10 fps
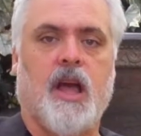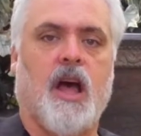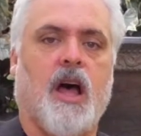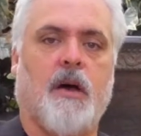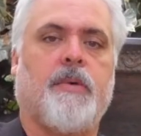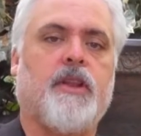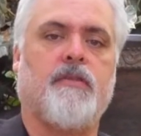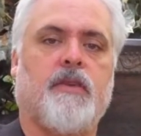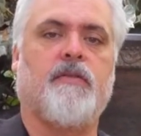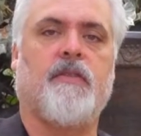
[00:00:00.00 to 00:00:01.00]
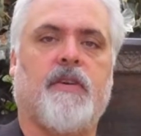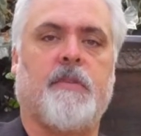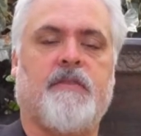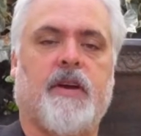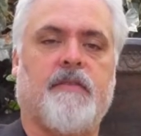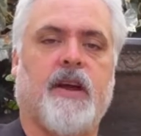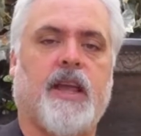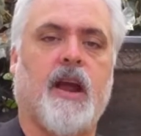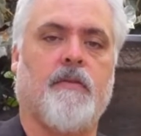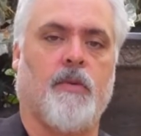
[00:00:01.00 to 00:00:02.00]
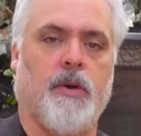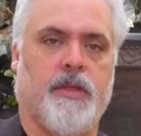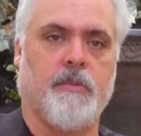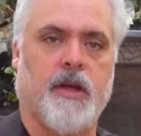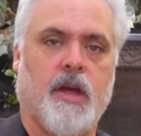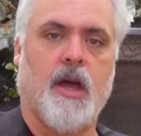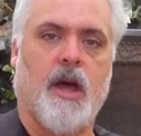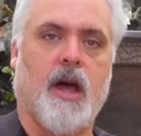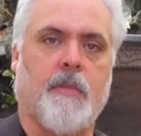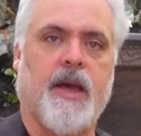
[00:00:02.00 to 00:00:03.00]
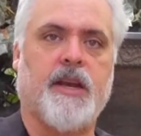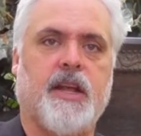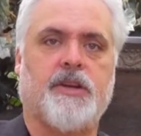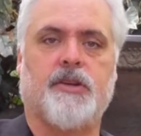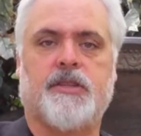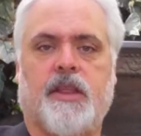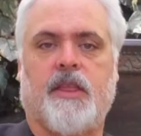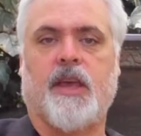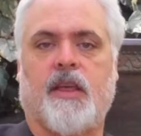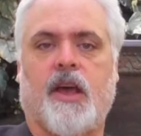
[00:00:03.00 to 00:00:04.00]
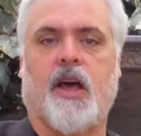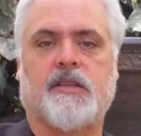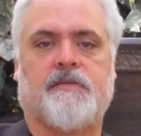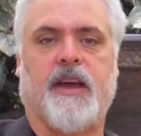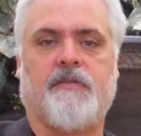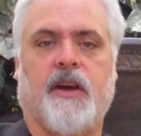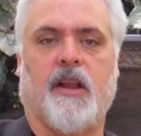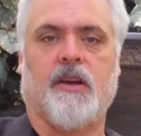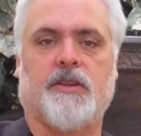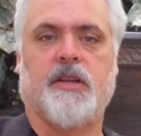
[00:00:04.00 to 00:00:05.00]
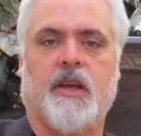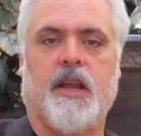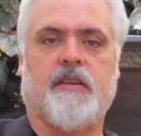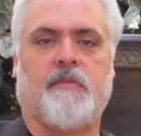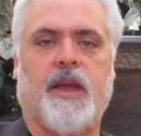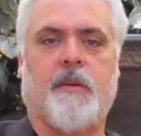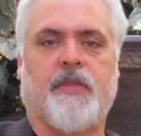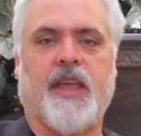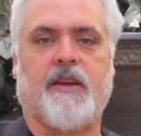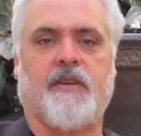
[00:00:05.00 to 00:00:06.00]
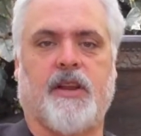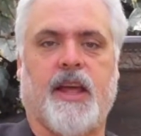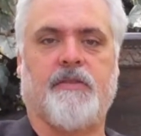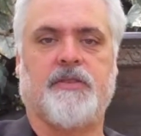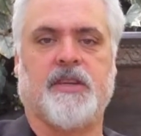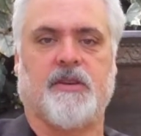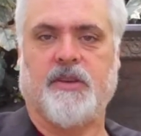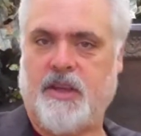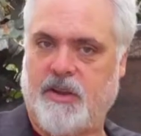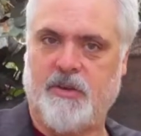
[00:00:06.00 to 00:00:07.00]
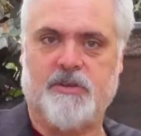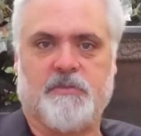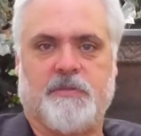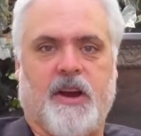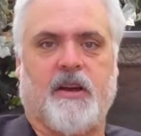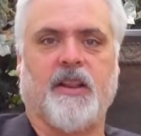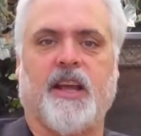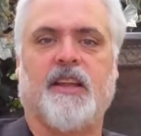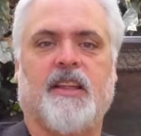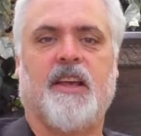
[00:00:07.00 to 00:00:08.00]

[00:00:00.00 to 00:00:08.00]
But you've got to be very, very careful with them. I had a teacher who said they cost $5, and you have to pay up at the end of your life, so, you know, use them sparingly.